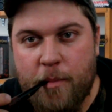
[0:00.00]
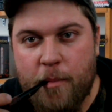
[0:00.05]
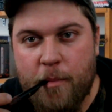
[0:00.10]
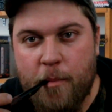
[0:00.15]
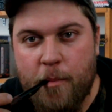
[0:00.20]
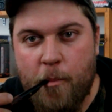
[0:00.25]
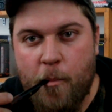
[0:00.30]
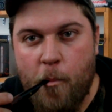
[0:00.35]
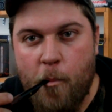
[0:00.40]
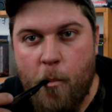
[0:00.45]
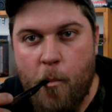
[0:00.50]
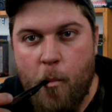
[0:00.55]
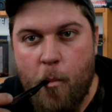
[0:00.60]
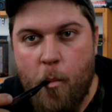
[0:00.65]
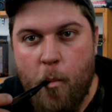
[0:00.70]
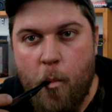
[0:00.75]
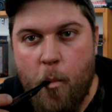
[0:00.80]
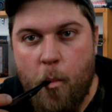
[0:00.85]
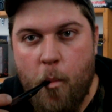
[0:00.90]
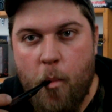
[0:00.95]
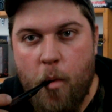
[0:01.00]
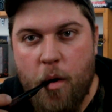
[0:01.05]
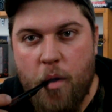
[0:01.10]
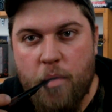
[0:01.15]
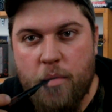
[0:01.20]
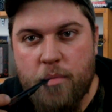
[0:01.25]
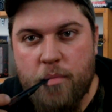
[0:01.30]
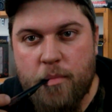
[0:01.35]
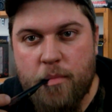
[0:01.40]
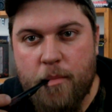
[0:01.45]

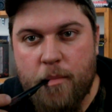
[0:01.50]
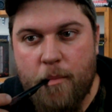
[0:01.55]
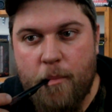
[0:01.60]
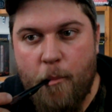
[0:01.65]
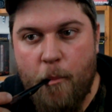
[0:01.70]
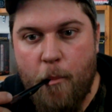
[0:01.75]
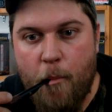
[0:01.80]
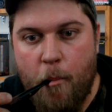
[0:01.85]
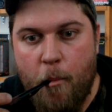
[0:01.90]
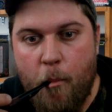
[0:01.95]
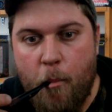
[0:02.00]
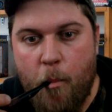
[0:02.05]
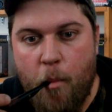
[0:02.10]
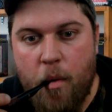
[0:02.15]
(silence)